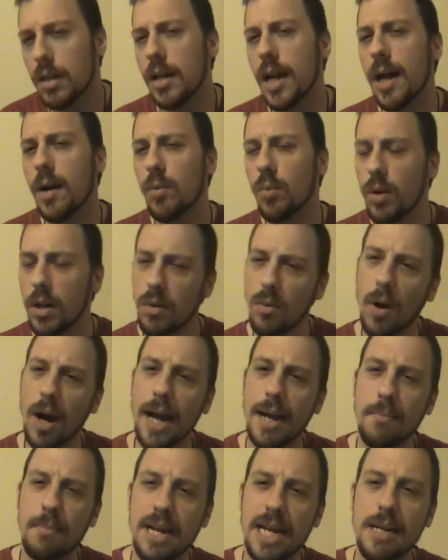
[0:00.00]
Now, what do
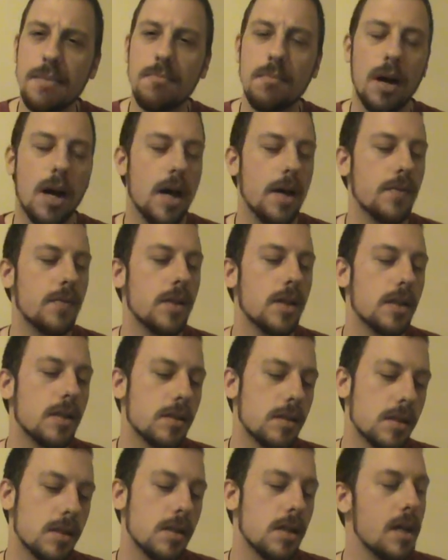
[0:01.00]
I mean by
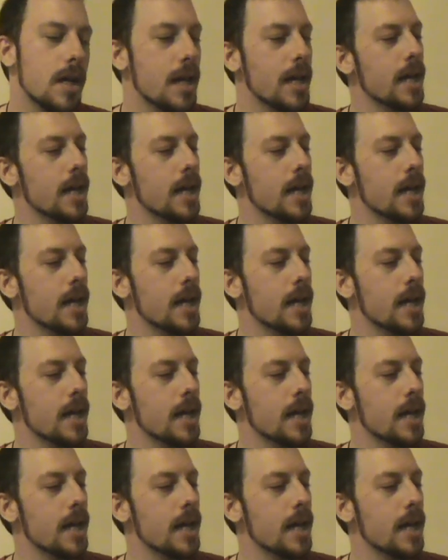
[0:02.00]
this?